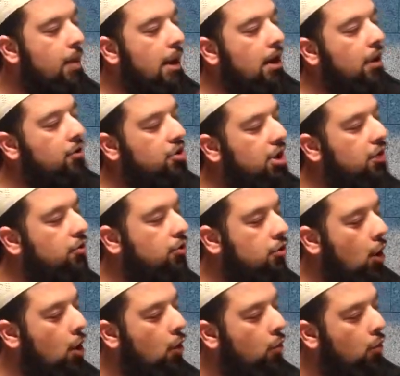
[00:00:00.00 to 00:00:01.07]
Because she's
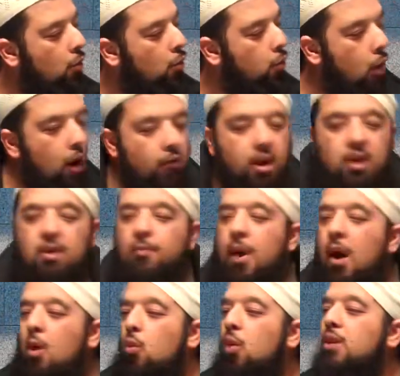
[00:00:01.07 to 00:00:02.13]
so worried
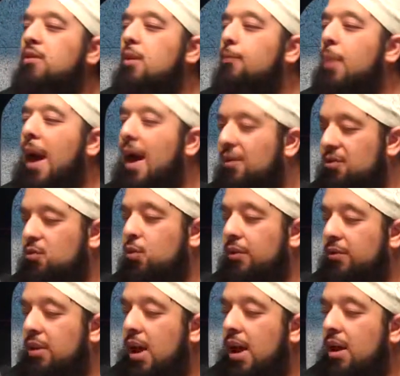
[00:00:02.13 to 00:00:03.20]
about what the past
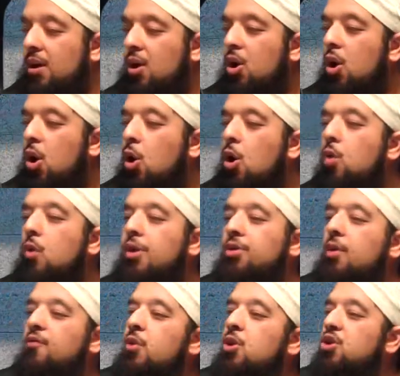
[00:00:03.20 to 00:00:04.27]
was like or
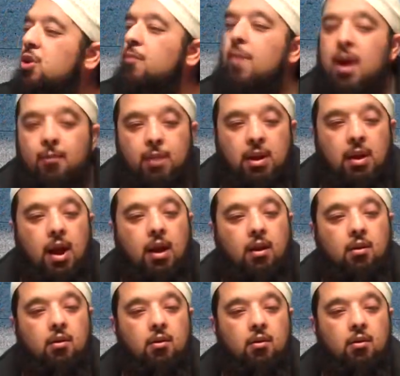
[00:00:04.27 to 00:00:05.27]
what the future may be like.